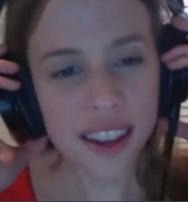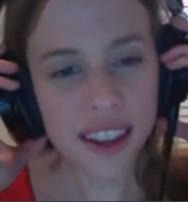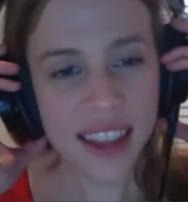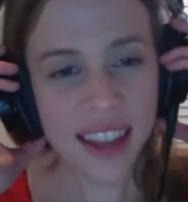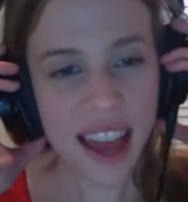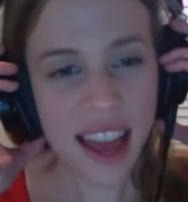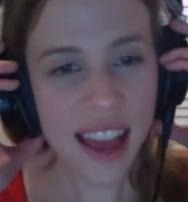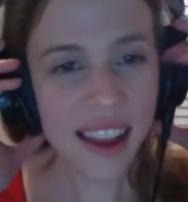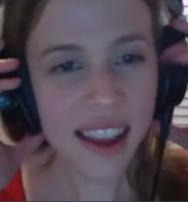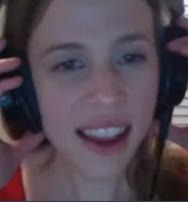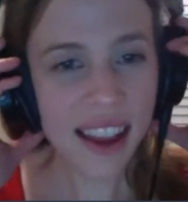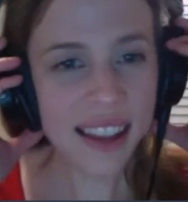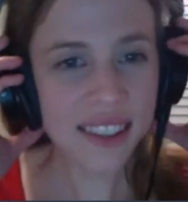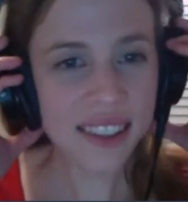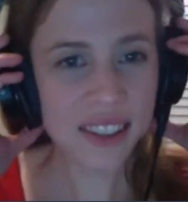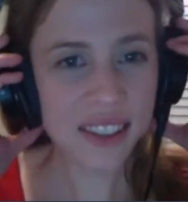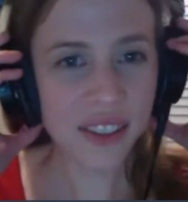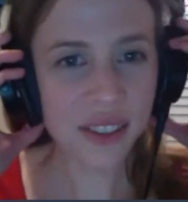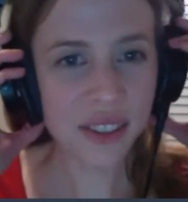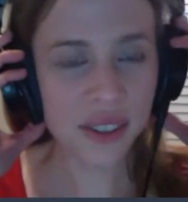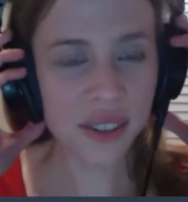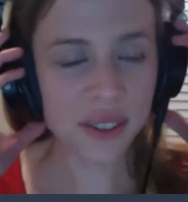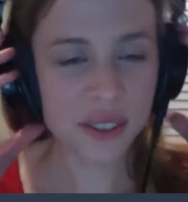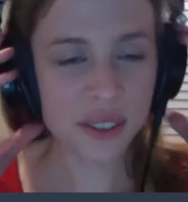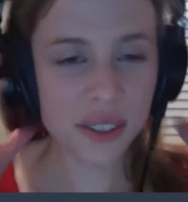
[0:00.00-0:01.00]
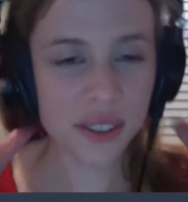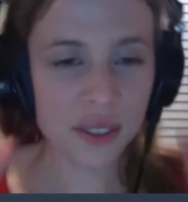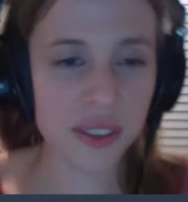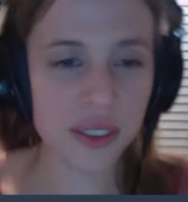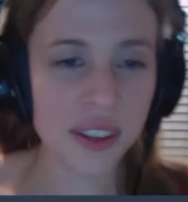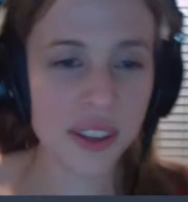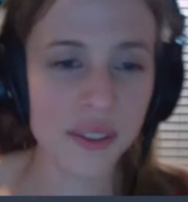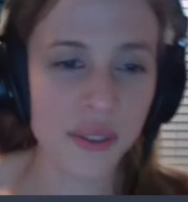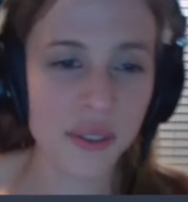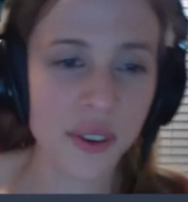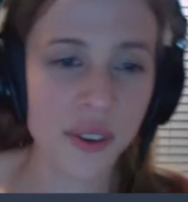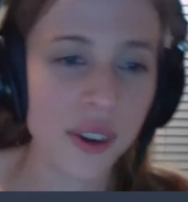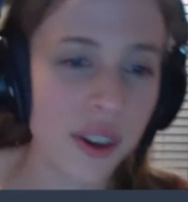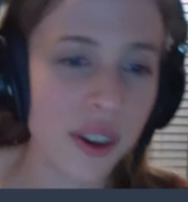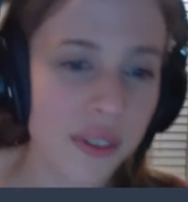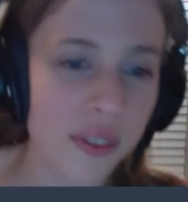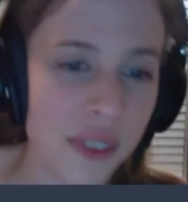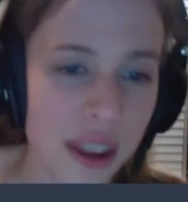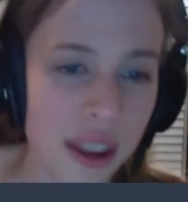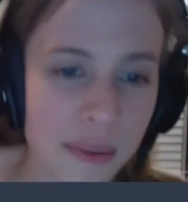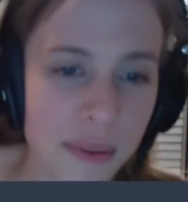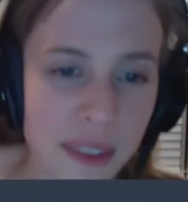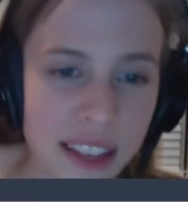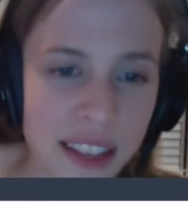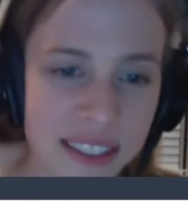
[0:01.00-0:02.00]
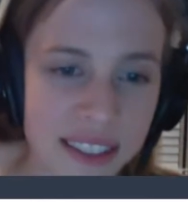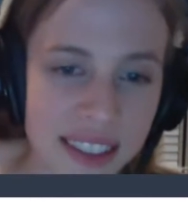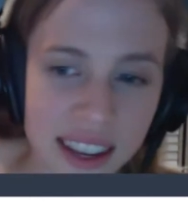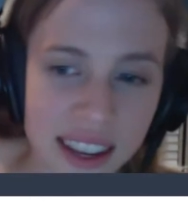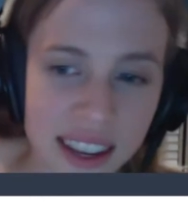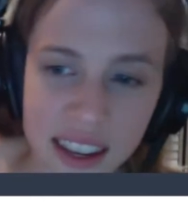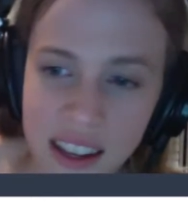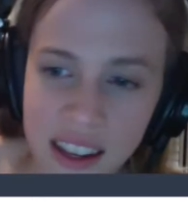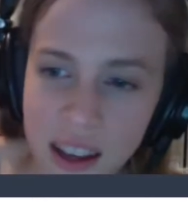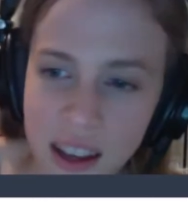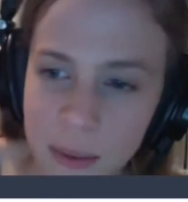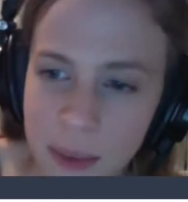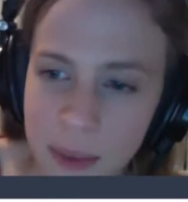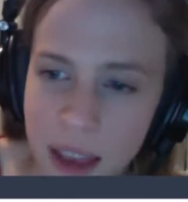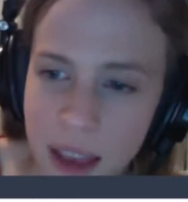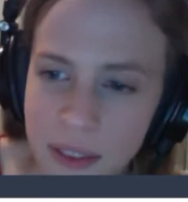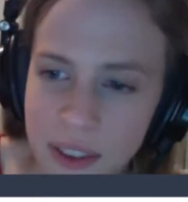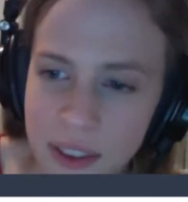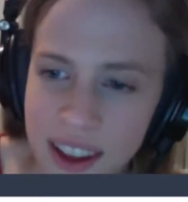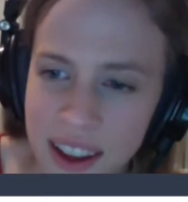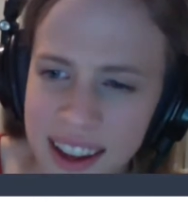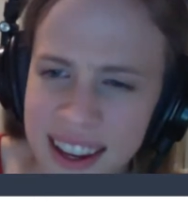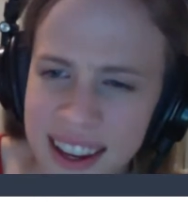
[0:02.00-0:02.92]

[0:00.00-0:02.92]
Yeah, guys, t- tune in for a Fan Man Second Cup Cafe.